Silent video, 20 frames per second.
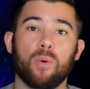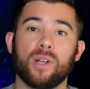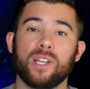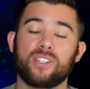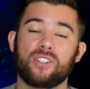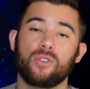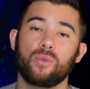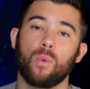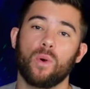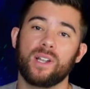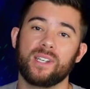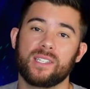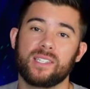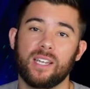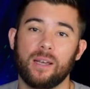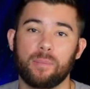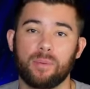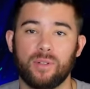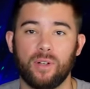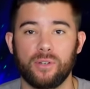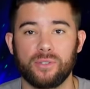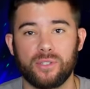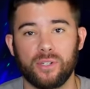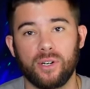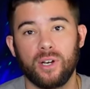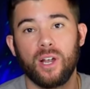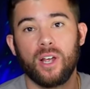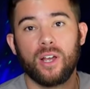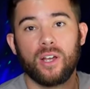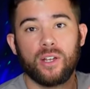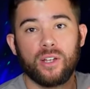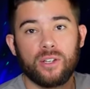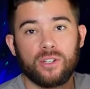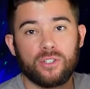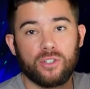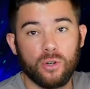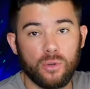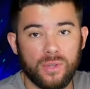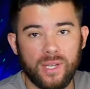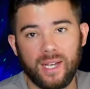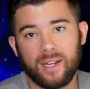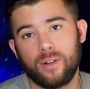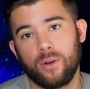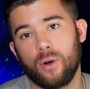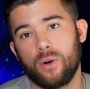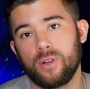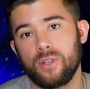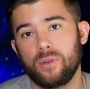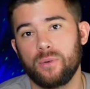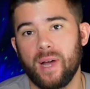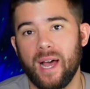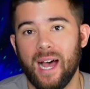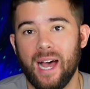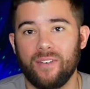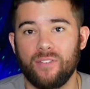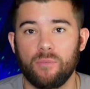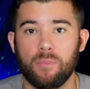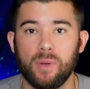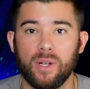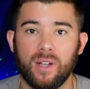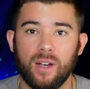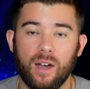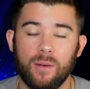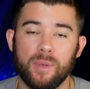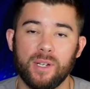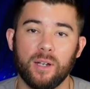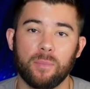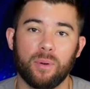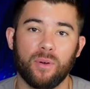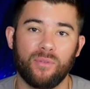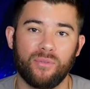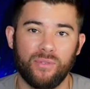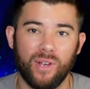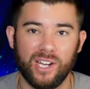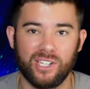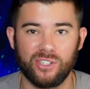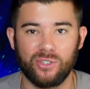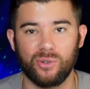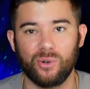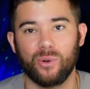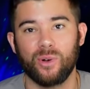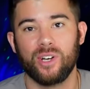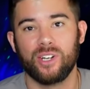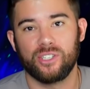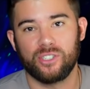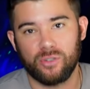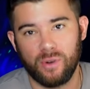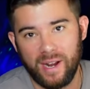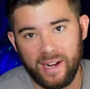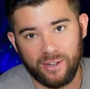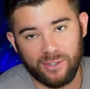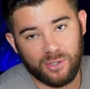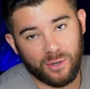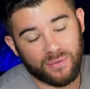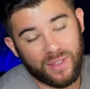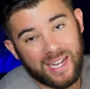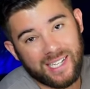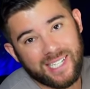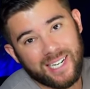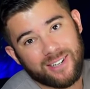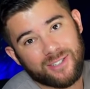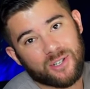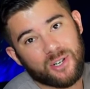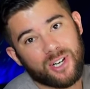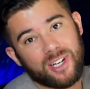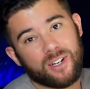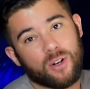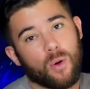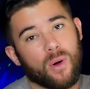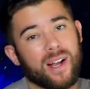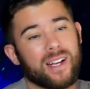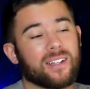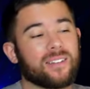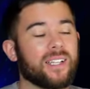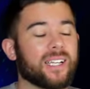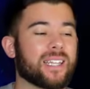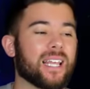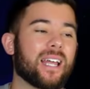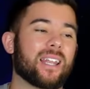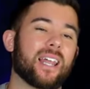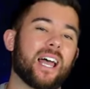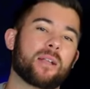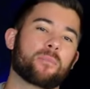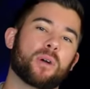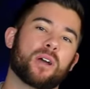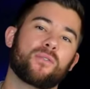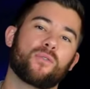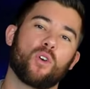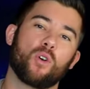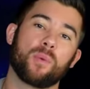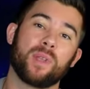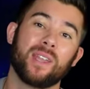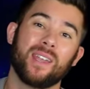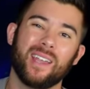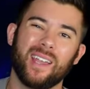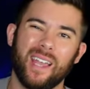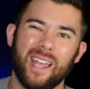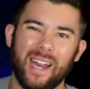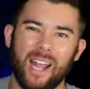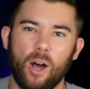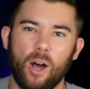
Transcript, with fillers: will get you one step closer to that goal you have of becoming a professional trader. So if that sounds good, go ahead and click that like button for me. It